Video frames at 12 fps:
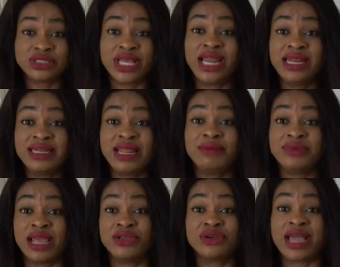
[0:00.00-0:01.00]
telling them
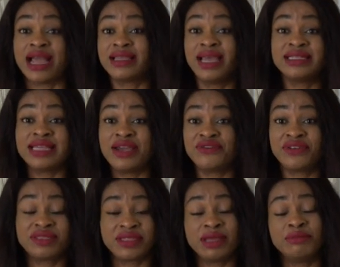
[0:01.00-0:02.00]
that you can get
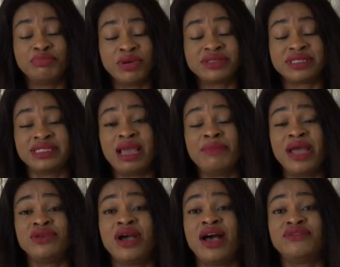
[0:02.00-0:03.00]
everything, but thereby
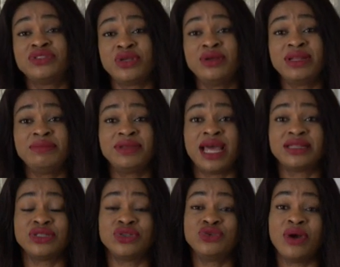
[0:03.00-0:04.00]
you have told them
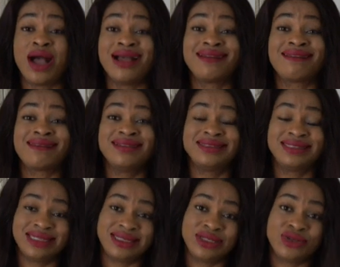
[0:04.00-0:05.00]
that you are
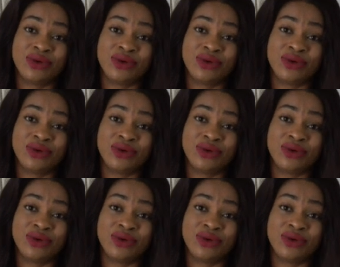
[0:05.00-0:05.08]
greedy,